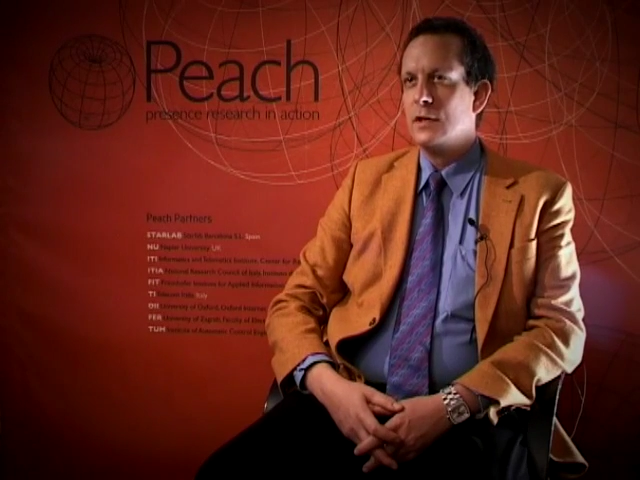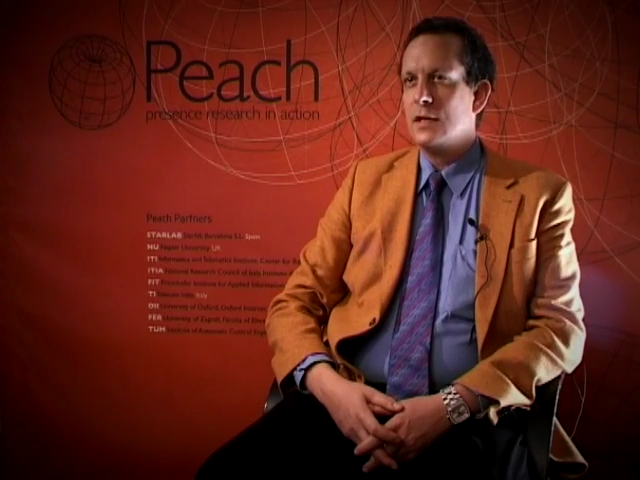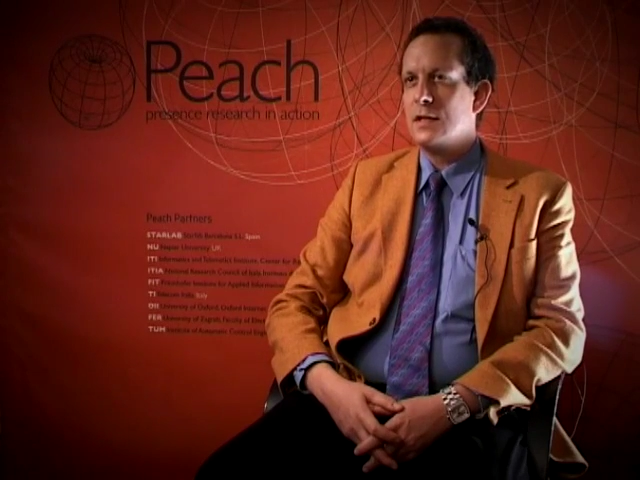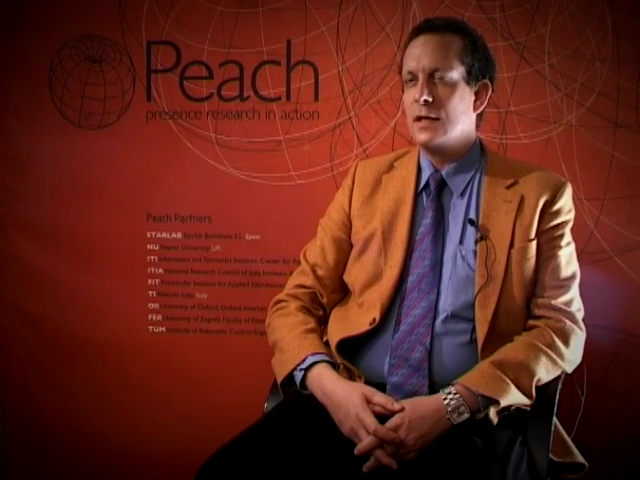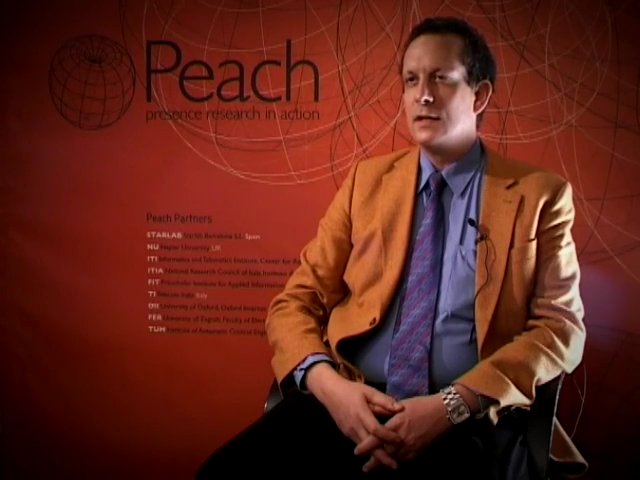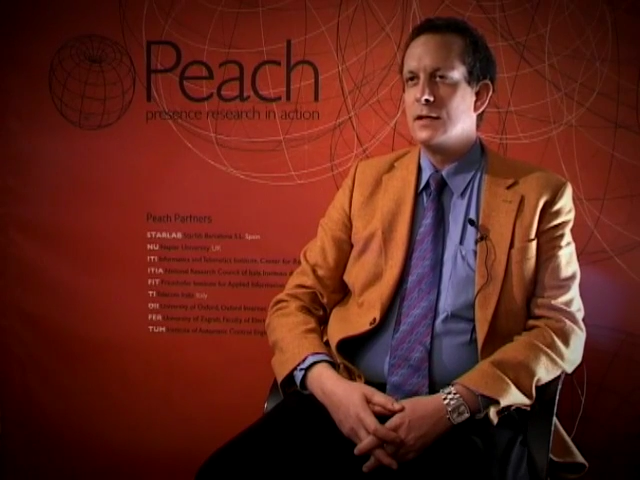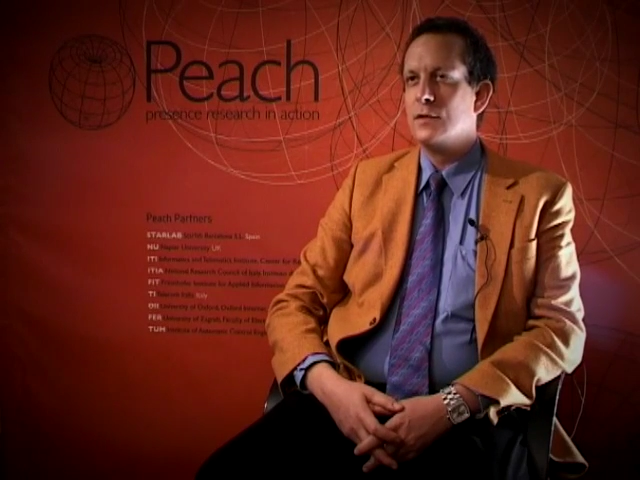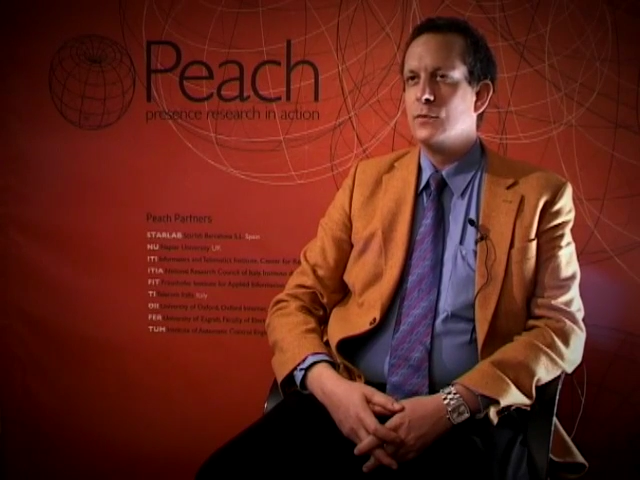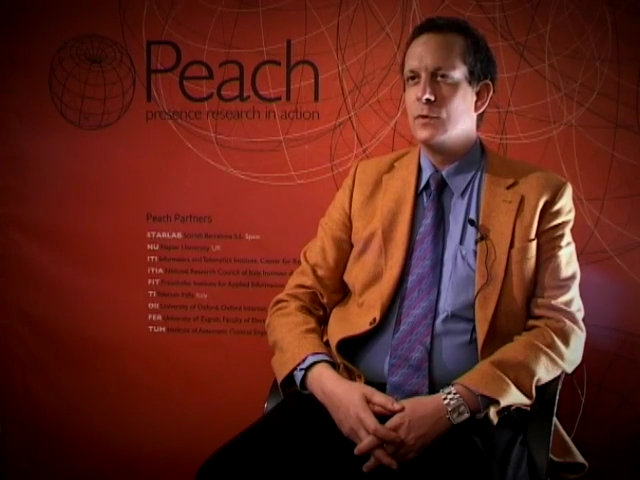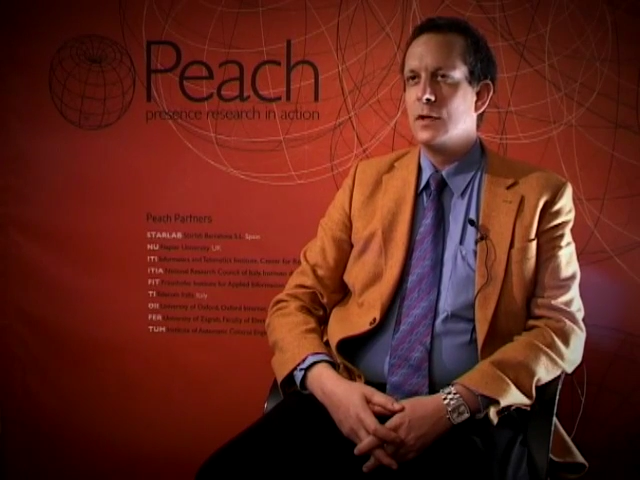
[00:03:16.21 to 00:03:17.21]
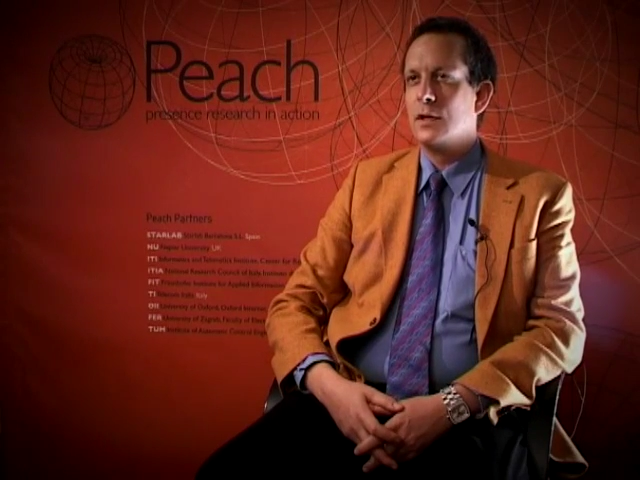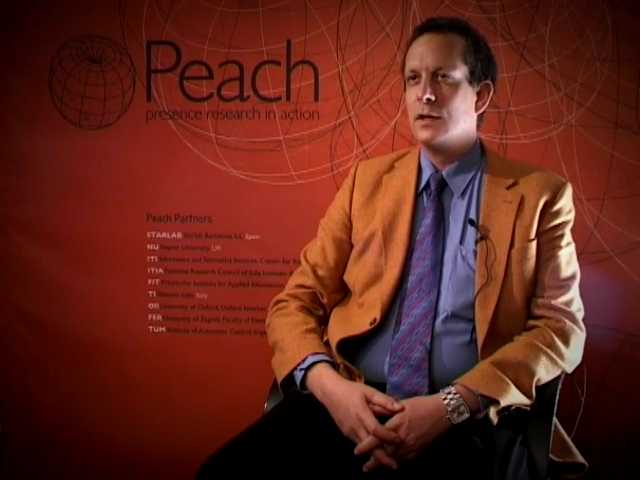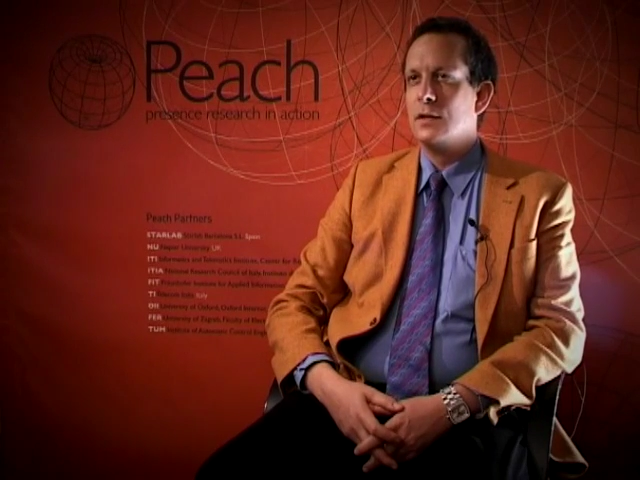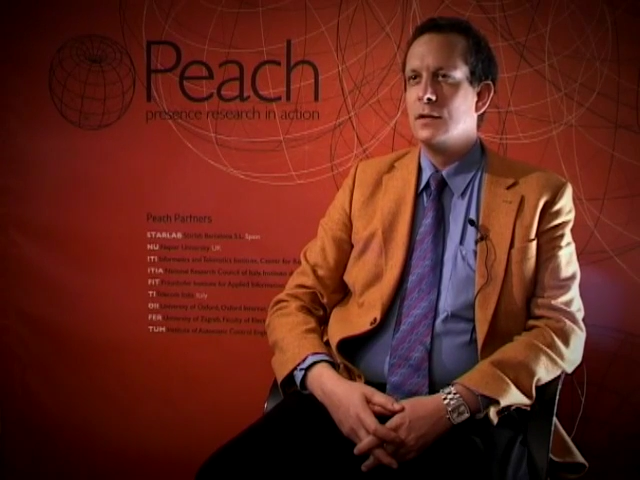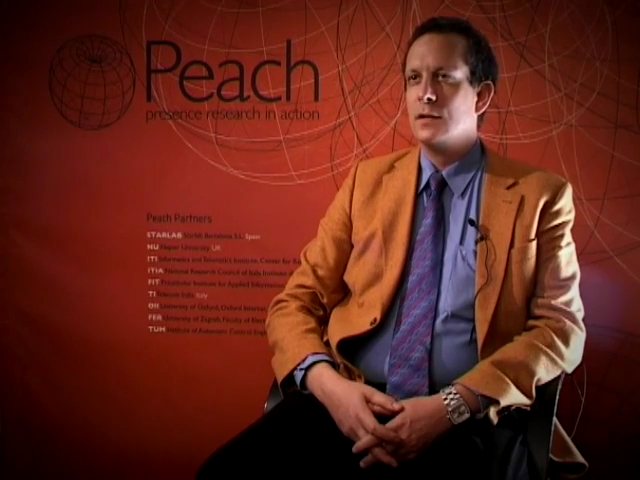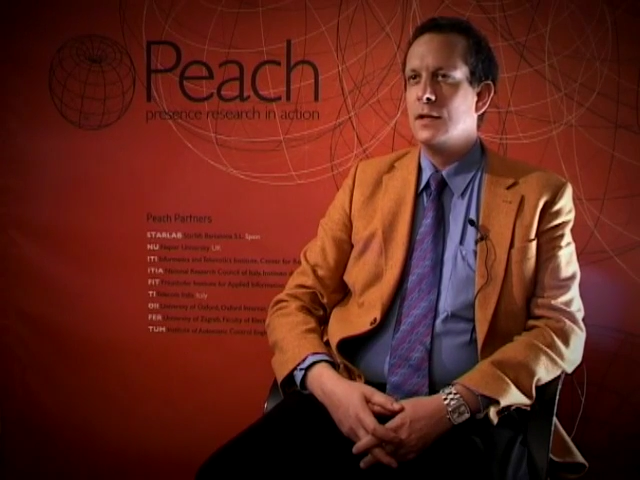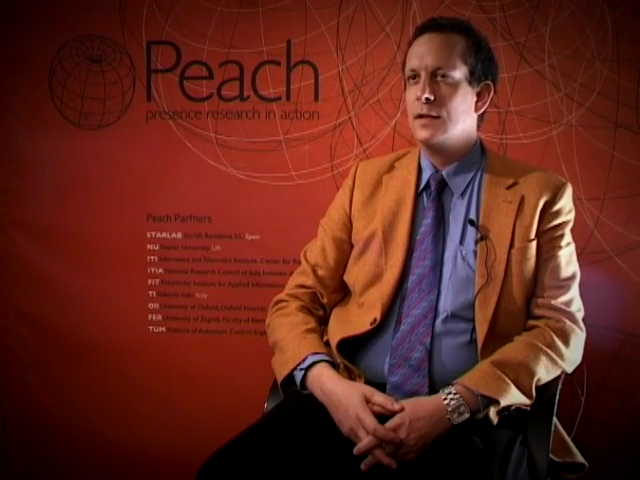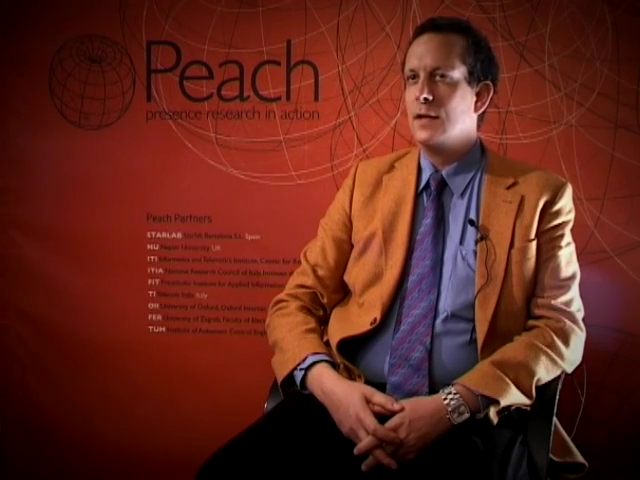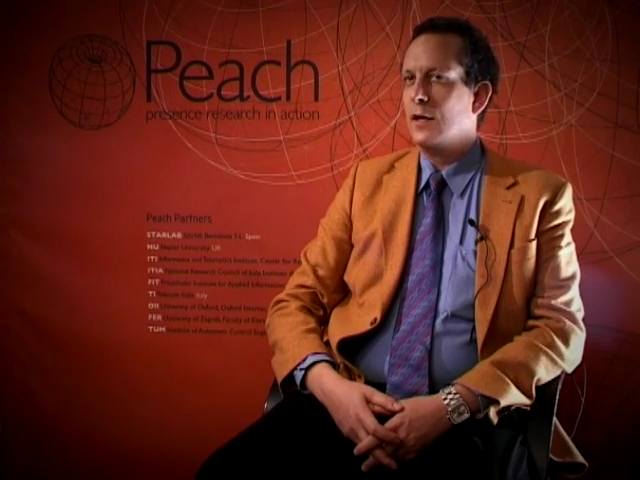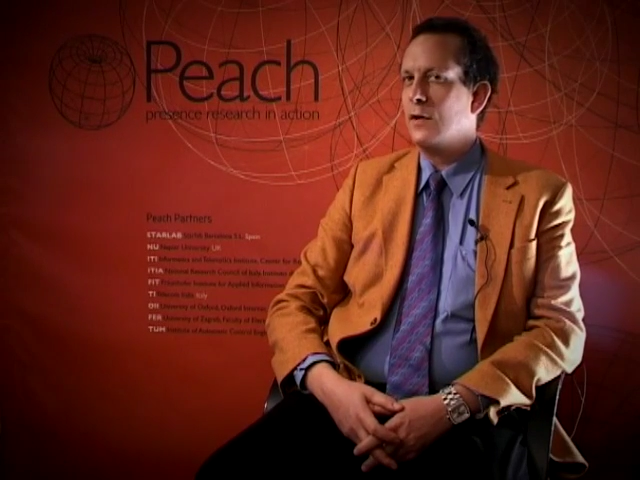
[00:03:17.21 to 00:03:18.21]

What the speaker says: and I started to work in the